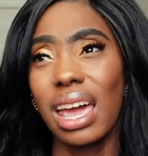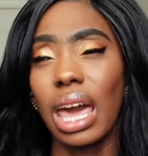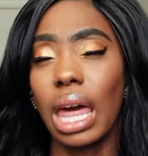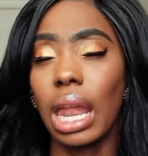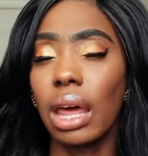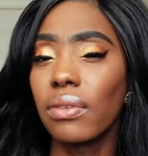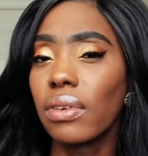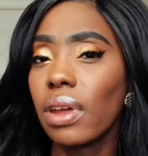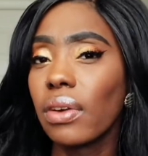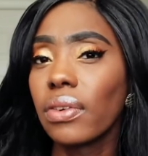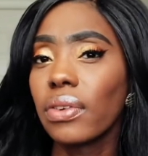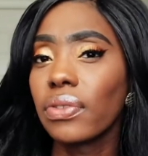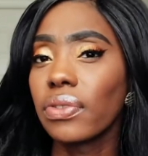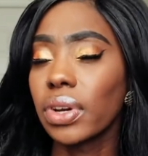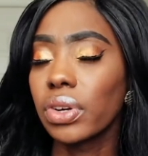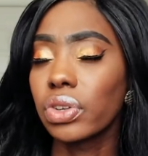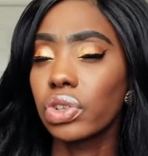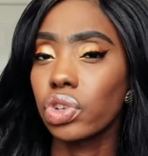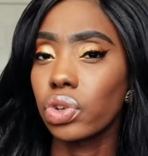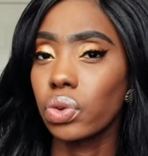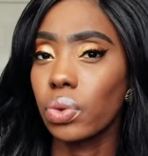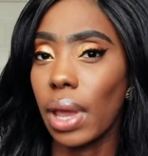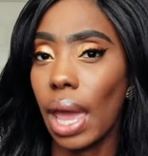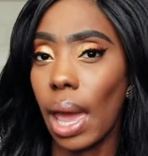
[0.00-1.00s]
And I've never
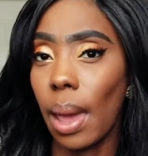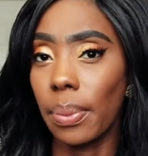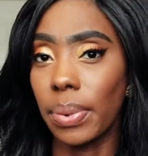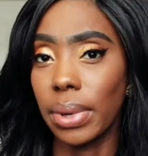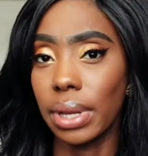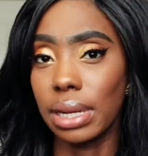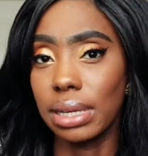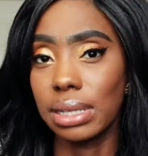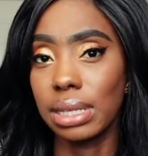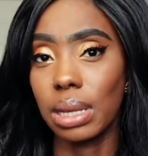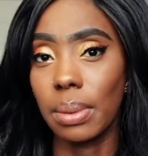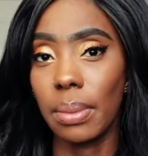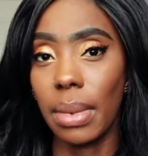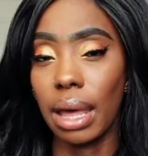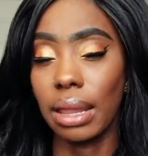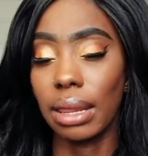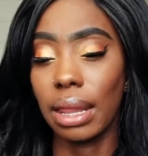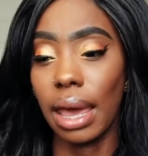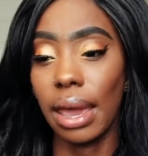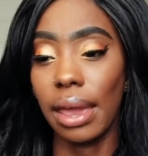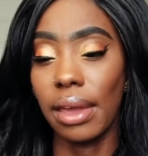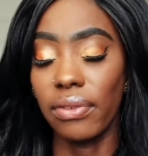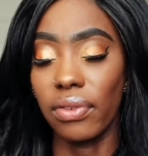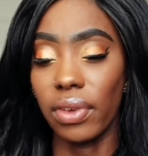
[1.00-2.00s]
felt true happiness in my
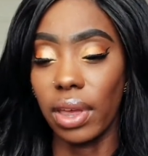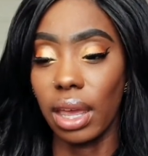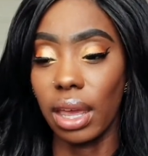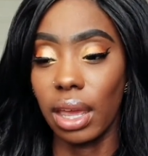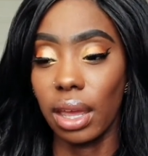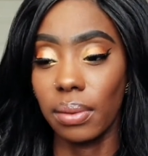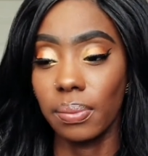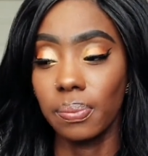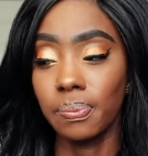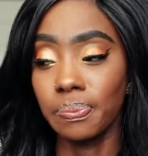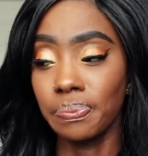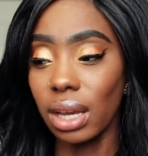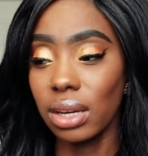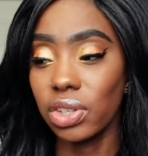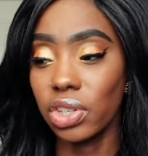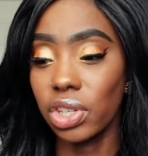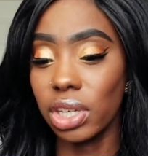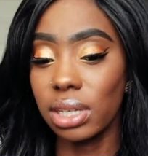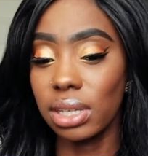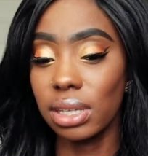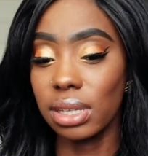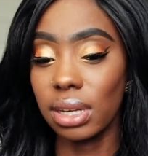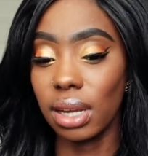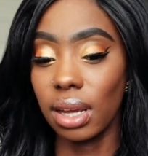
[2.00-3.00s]
life. And
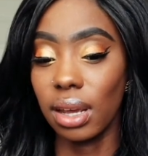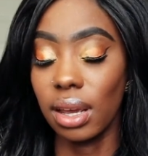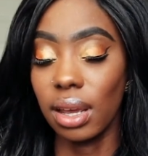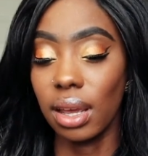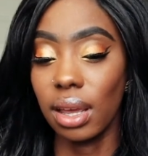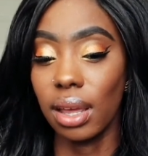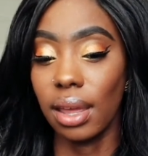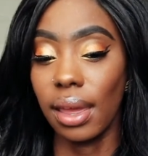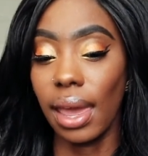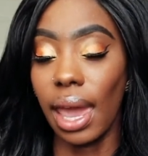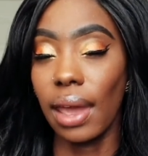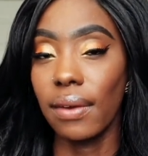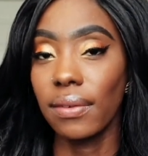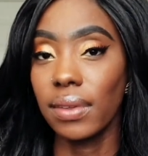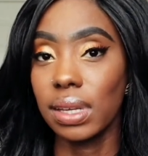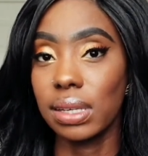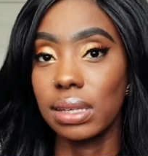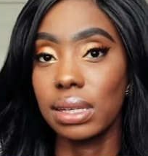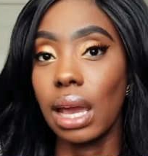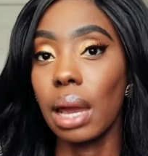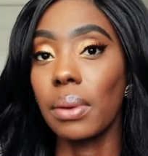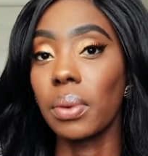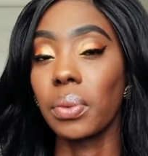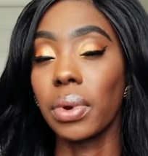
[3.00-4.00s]
just having
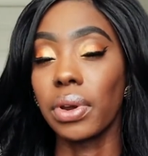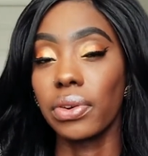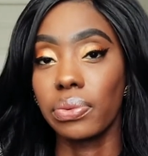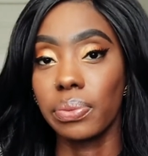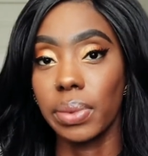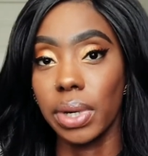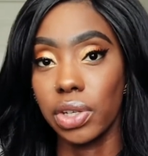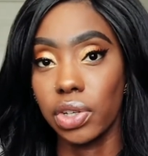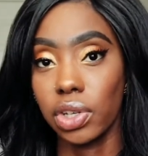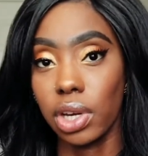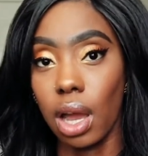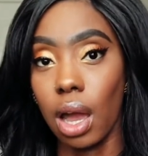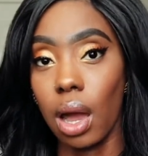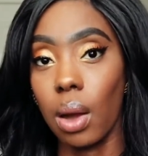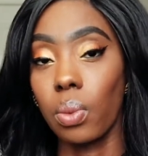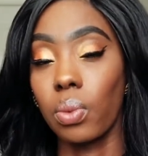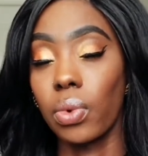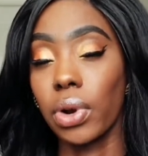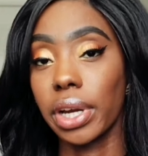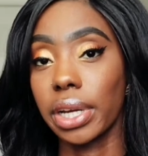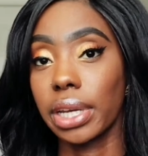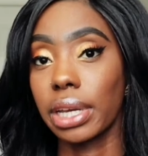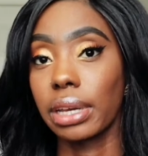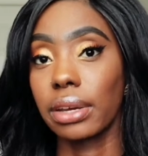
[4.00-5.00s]
this time away from my job,
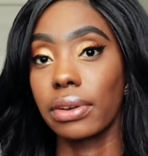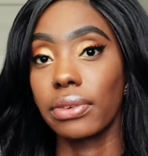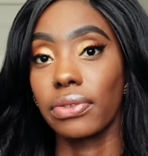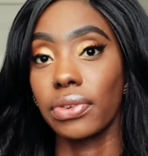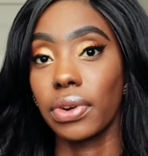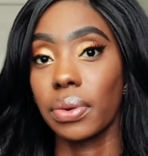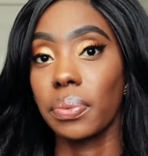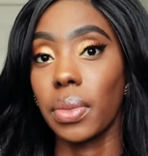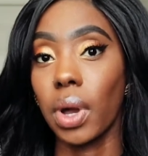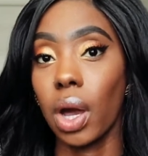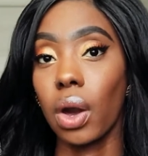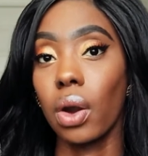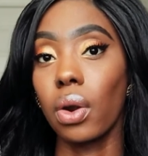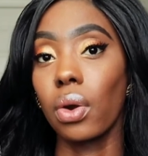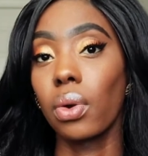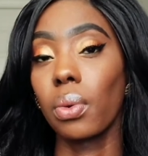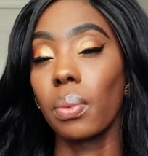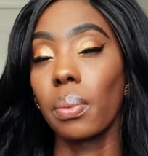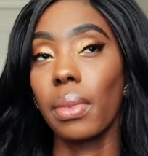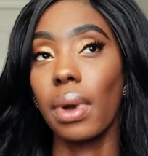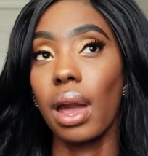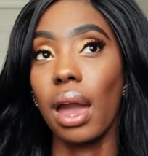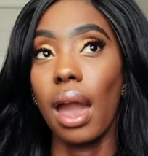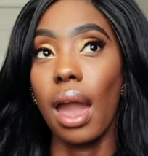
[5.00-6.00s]
working from
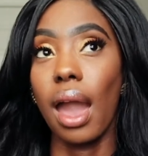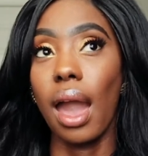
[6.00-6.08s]
home,